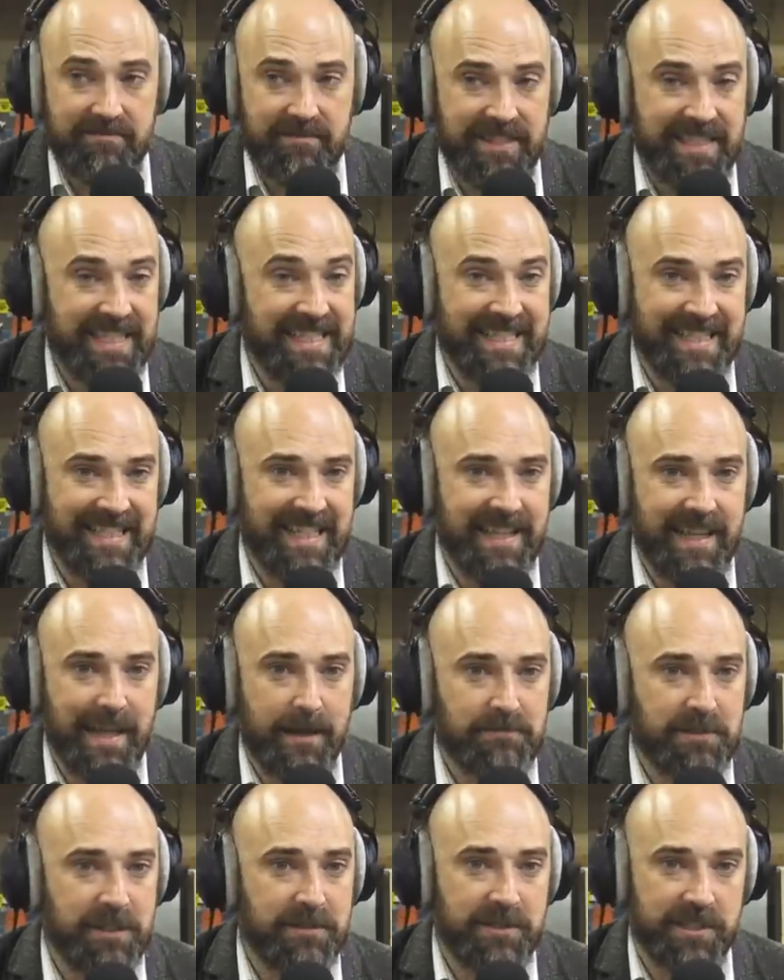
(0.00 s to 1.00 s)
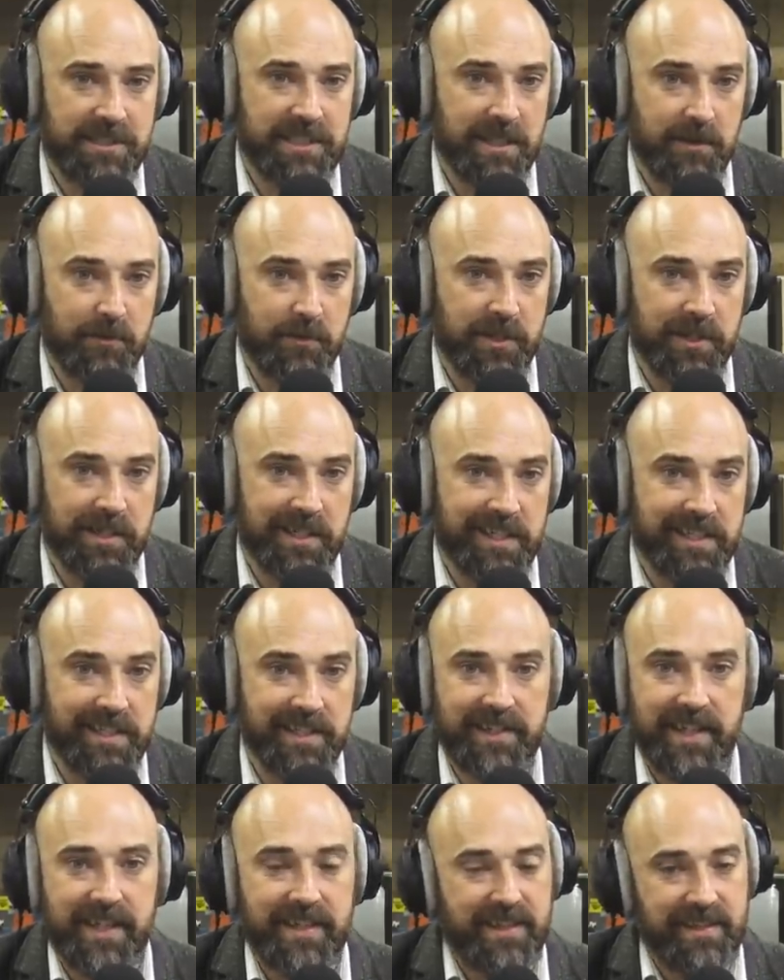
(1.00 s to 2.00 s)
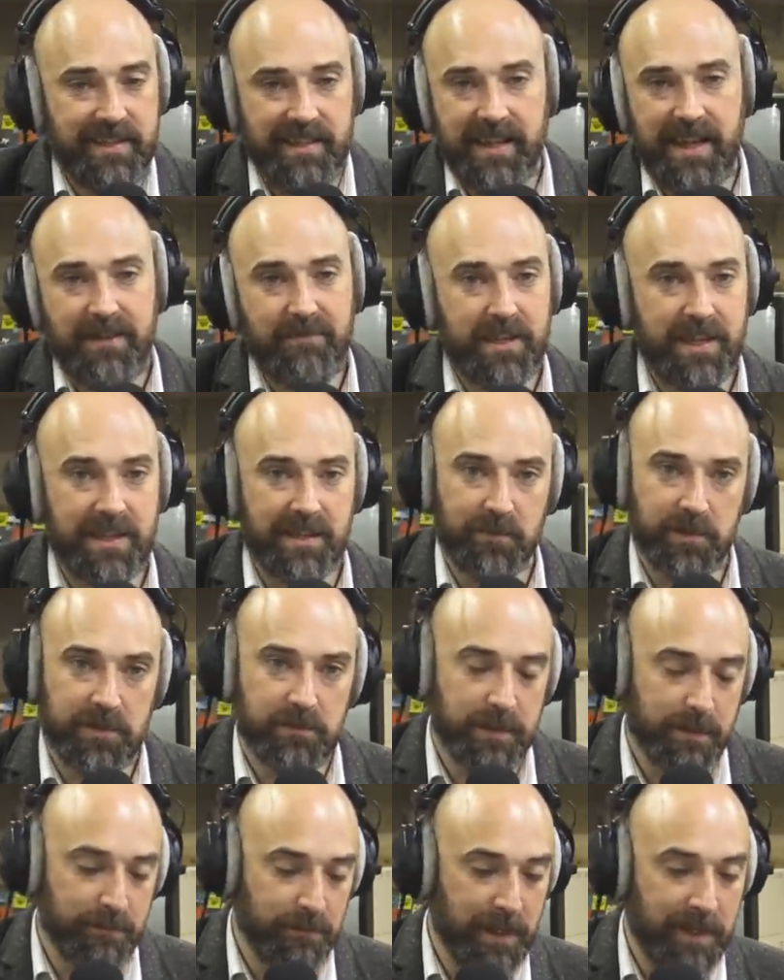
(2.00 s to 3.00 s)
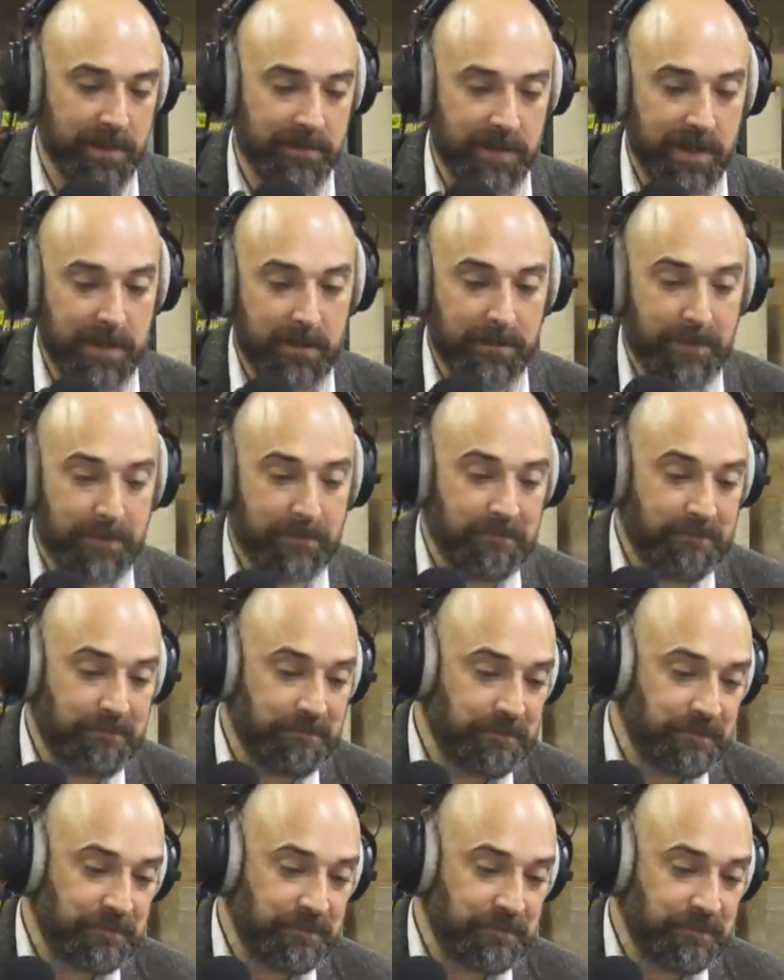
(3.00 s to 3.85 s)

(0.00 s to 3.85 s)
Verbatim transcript: didn't get their prototype working and then everything would have been blown open.